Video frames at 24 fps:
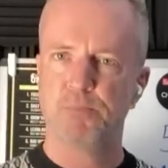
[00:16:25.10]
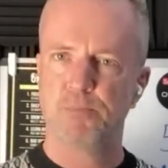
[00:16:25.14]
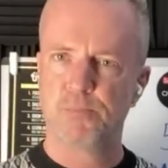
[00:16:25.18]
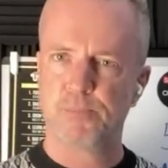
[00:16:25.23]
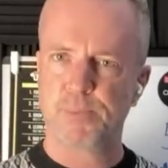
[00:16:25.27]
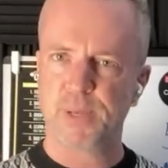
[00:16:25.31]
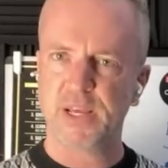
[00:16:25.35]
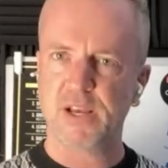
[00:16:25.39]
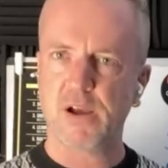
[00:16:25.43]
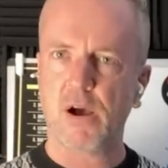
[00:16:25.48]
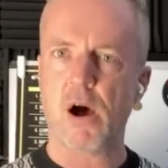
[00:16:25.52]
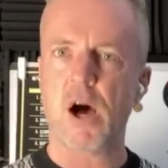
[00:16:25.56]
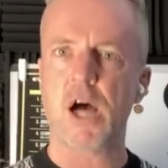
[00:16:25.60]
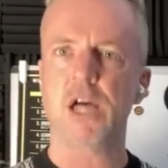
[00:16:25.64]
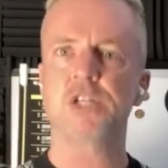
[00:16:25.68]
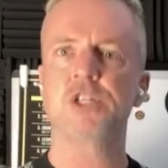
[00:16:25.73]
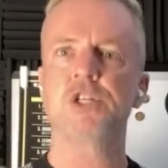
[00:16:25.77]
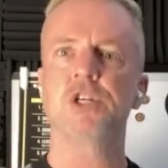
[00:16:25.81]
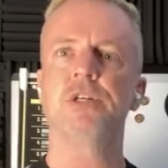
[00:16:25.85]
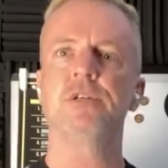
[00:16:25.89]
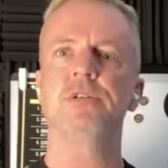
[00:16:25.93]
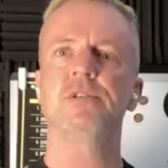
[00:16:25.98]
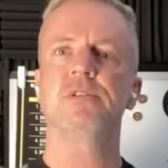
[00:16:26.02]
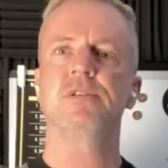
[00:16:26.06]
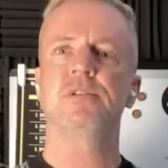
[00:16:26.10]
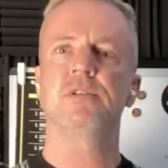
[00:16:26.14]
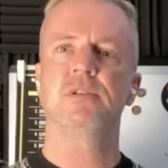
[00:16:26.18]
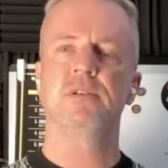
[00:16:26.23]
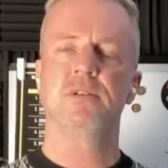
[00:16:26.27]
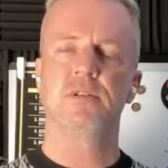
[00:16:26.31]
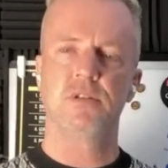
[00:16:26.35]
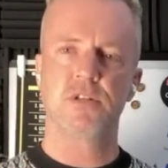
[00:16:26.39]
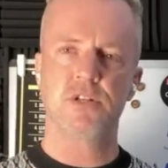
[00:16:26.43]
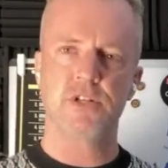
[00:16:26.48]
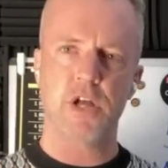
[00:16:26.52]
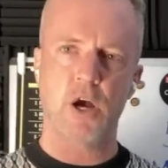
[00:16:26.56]
Be cautious,
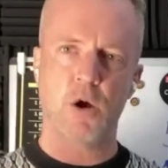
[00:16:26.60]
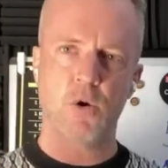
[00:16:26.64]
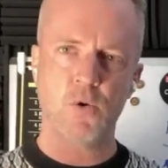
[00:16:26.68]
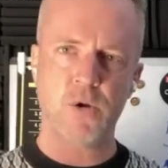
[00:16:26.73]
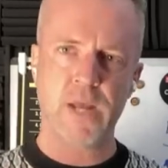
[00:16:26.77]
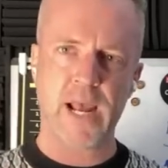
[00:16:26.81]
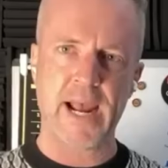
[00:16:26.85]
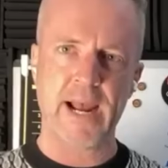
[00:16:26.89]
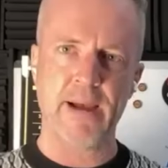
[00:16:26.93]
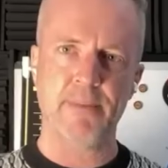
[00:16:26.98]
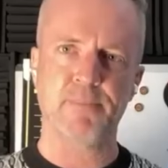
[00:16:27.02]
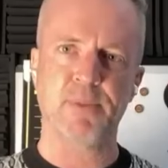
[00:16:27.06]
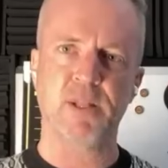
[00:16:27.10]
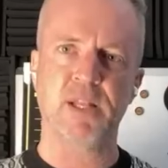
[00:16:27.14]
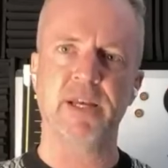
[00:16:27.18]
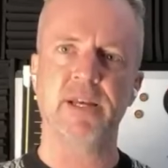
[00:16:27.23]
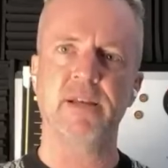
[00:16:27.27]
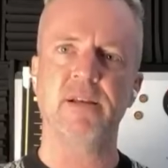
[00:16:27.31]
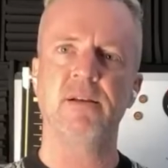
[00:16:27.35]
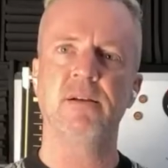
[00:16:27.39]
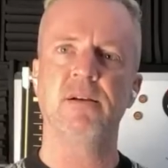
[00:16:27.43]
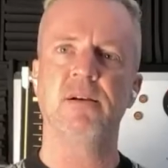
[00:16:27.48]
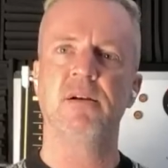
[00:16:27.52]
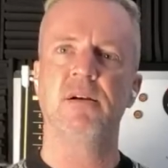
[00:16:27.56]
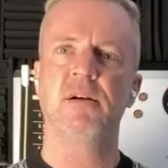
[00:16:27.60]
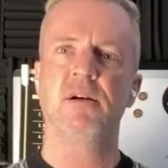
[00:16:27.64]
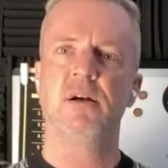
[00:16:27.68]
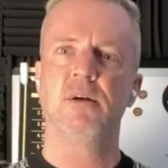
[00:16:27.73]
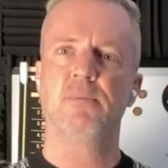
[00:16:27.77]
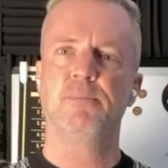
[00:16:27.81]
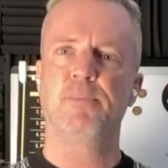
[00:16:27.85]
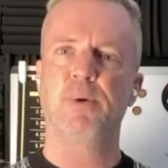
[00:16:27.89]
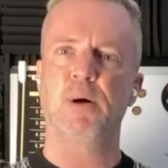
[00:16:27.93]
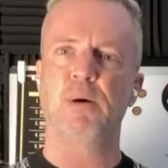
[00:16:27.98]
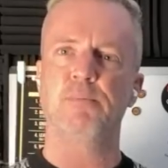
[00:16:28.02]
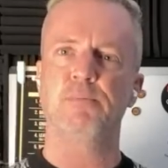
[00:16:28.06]
no gambling,
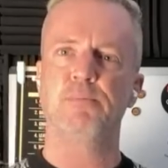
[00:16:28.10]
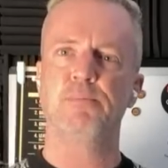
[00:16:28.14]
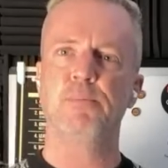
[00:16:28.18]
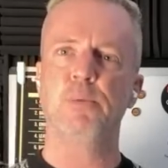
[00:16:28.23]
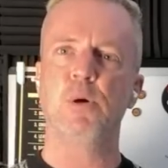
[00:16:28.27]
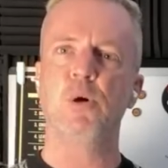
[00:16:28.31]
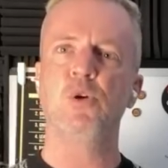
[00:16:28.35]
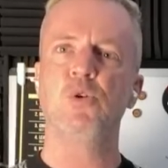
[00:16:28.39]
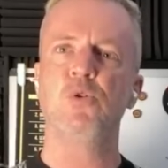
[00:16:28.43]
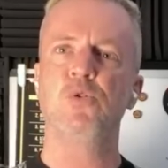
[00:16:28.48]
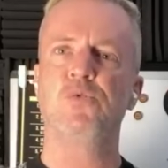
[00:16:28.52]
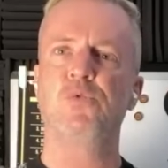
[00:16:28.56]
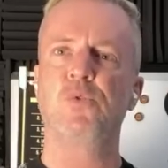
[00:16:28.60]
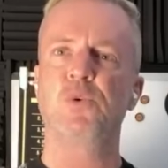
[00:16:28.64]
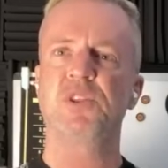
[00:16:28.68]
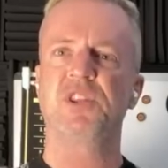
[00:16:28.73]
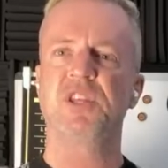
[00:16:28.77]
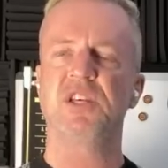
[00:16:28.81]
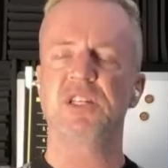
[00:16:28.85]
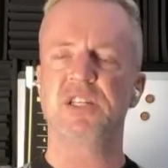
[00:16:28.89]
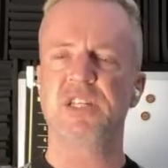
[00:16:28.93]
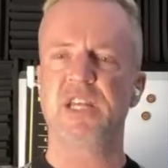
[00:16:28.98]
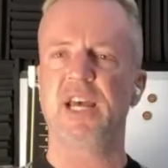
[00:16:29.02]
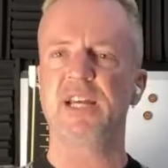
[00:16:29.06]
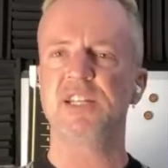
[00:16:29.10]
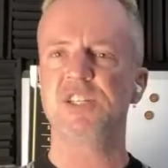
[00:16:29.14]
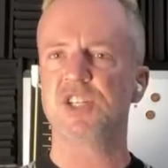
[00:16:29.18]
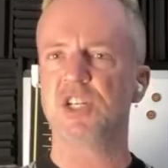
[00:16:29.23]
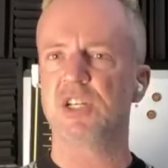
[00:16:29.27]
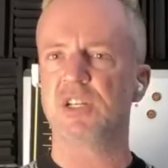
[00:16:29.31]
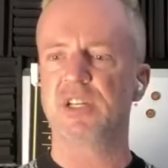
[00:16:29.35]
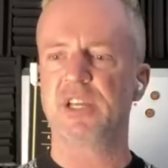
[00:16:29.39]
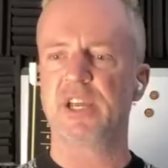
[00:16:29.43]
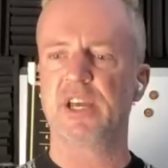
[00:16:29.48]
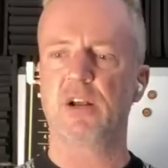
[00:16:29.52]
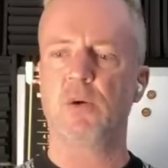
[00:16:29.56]
but move with
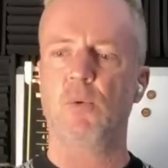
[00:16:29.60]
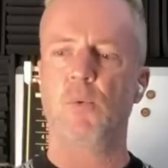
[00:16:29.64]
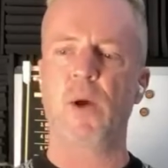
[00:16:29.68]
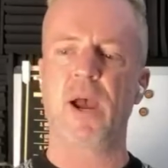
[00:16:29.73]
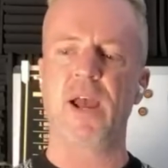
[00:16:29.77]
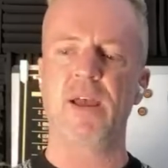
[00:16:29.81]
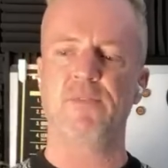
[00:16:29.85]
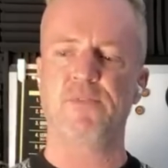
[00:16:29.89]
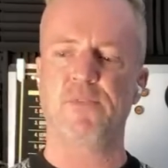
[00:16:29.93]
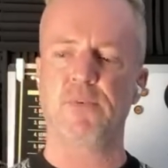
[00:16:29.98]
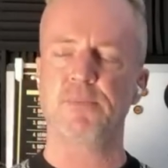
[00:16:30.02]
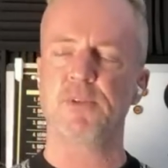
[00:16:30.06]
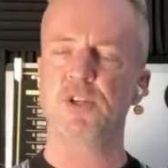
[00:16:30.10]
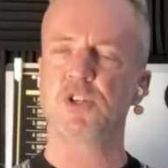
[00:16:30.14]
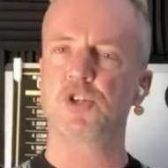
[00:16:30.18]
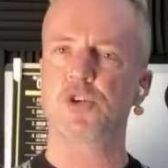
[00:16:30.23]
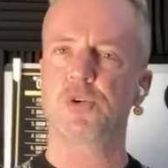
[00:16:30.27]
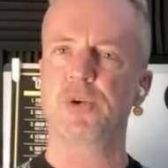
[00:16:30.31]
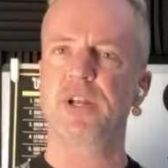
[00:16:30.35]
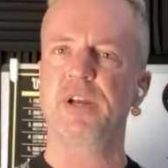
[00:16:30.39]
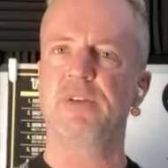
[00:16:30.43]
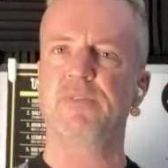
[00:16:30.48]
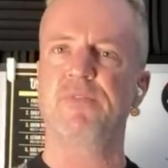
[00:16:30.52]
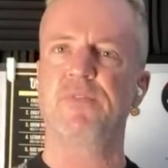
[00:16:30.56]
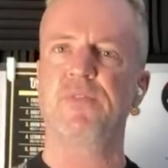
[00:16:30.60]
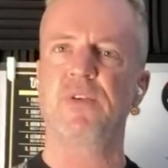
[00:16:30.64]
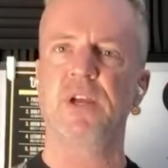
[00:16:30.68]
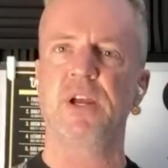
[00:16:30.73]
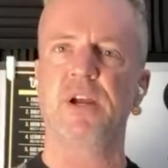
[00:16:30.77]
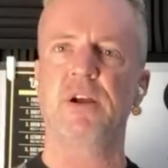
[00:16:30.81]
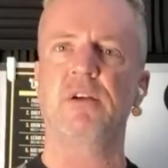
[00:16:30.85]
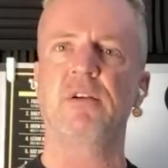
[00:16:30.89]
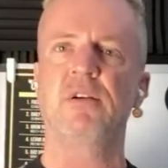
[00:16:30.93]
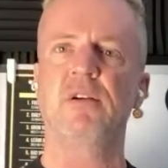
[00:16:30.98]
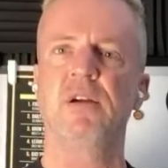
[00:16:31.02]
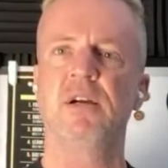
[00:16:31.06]
intention. Get away from the tree of
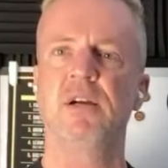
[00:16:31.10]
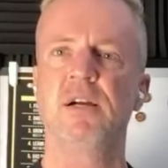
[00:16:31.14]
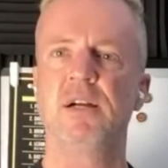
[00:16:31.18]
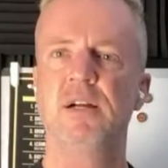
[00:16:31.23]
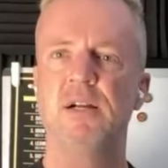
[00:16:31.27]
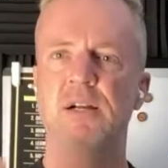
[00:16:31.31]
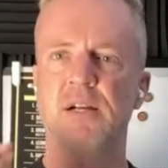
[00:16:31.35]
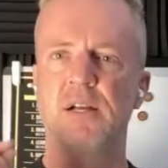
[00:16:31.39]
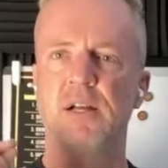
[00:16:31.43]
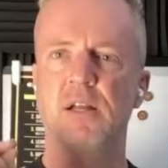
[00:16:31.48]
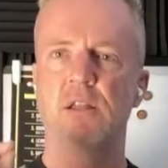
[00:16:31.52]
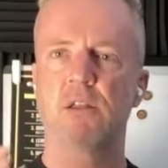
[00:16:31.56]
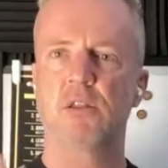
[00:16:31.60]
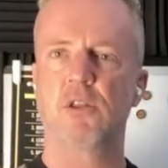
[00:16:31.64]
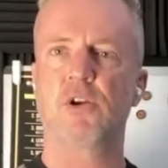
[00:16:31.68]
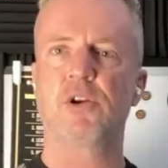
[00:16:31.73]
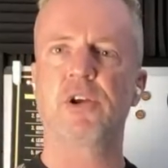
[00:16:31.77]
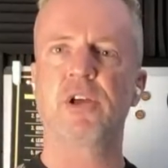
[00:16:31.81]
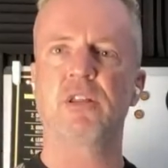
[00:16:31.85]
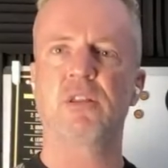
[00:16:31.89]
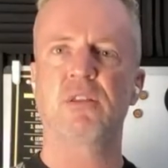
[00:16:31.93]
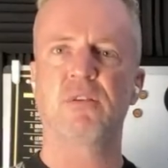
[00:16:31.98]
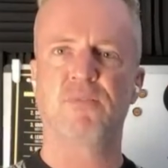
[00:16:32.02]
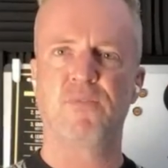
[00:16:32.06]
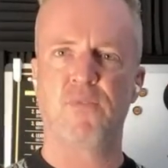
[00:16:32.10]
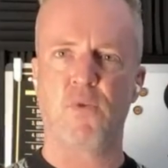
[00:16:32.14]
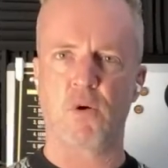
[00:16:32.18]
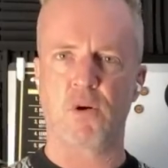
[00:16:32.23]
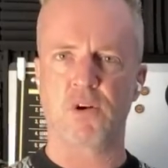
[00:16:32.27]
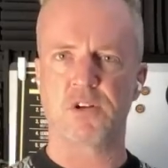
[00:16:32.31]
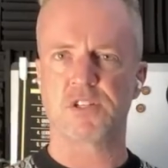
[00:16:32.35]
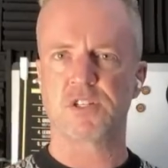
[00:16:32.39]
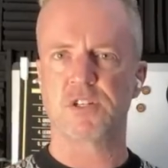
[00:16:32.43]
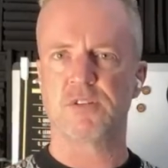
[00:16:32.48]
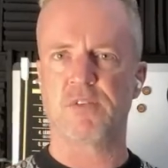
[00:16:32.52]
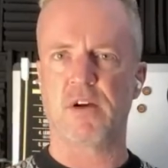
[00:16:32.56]
fear. Look at the
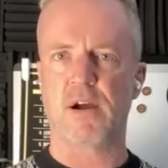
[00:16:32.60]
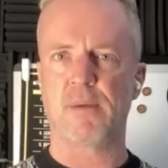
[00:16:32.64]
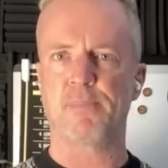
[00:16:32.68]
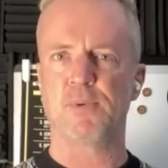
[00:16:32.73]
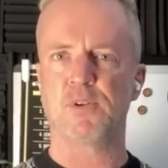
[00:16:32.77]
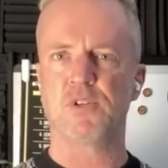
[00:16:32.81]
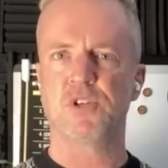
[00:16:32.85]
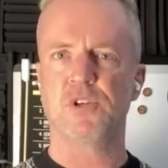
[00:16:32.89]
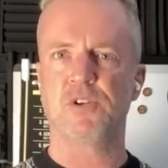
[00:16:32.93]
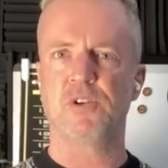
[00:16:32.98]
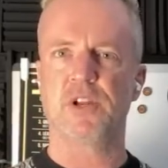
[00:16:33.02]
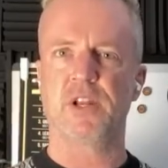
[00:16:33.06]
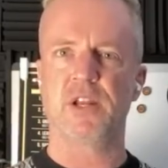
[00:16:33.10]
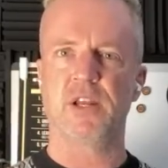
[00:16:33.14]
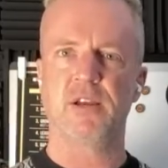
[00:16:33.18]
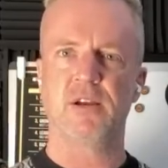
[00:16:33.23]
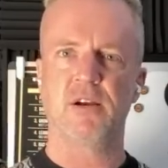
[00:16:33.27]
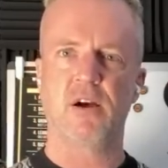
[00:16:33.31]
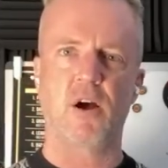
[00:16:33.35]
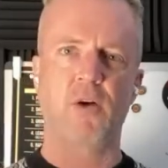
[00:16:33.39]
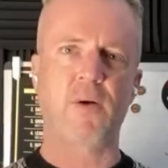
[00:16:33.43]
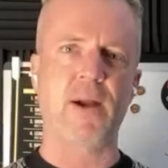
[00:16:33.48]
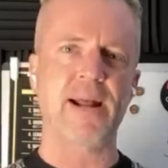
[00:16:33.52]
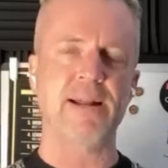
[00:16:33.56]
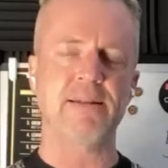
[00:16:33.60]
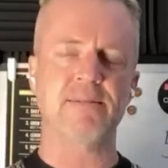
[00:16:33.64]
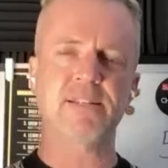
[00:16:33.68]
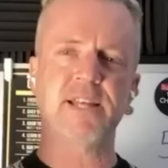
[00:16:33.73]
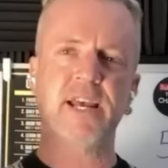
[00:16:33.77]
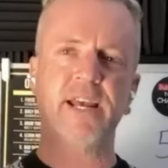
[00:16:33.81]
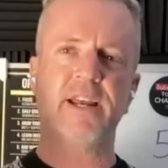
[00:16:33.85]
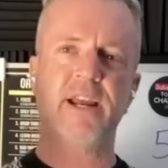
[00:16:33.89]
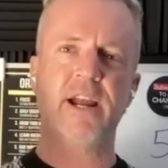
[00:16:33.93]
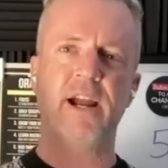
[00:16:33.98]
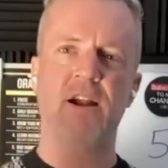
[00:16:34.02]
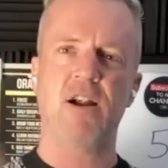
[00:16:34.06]
forest of opportunity. All right,
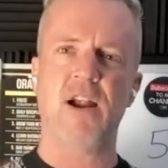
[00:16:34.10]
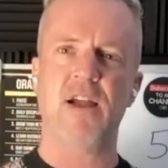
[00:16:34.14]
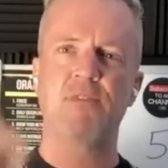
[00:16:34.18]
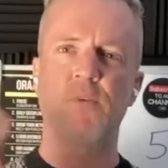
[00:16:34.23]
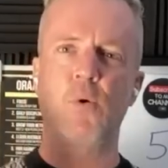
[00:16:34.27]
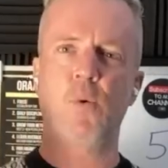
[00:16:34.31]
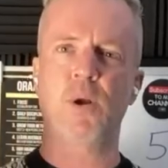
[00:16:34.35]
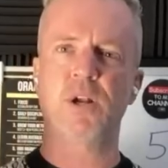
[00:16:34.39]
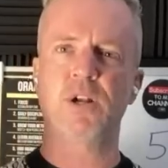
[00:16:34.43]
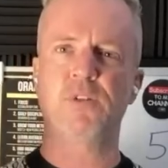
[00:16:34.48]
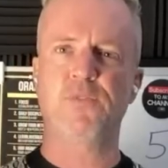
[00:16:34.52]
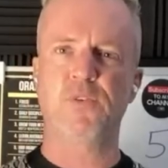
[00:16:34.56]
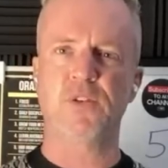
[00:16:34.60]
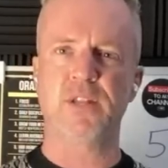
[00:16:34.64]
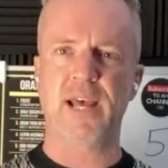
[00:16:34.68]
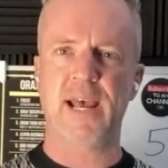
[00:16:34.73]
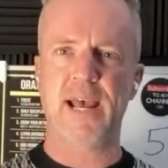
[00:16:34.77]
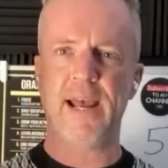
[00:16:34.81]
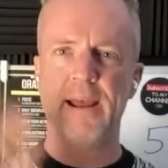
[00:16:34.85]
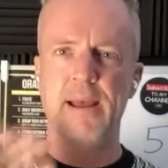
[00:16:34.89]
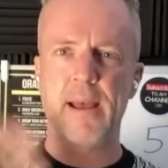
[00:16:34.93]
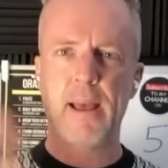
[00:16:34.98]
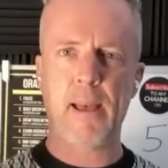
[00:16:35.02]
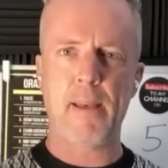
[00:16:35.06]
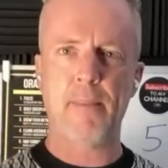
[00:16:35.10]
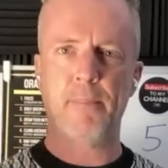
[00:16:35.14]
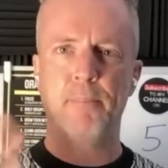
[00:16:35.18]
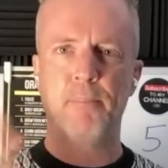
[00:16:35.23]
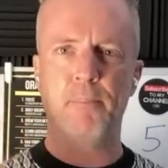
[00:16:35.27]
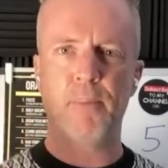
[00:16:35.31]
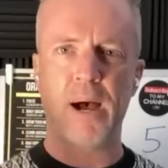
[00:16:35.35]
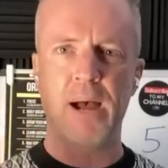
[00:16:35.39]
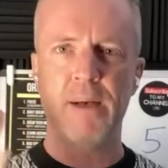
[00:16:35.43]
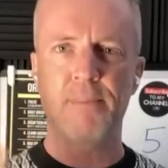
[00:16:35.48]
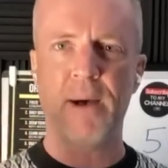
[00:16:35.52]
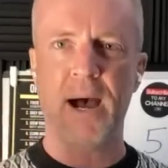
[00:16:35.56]
take care. Have a wonderful day.
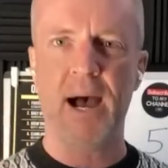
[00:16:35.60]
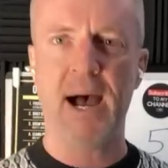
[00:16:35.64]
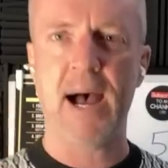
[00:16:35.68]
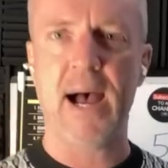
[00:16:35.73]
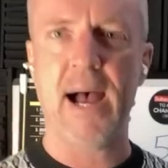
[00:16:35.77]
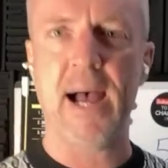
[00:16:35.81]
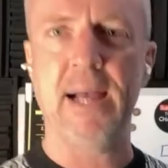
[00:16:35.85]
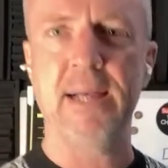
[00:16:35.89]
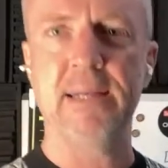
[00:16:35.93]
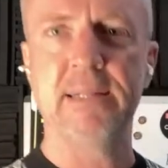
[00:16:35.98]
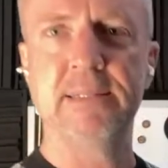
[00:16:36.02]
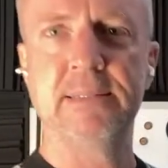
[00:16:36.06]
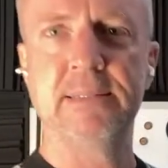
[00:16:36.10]
Bye bye.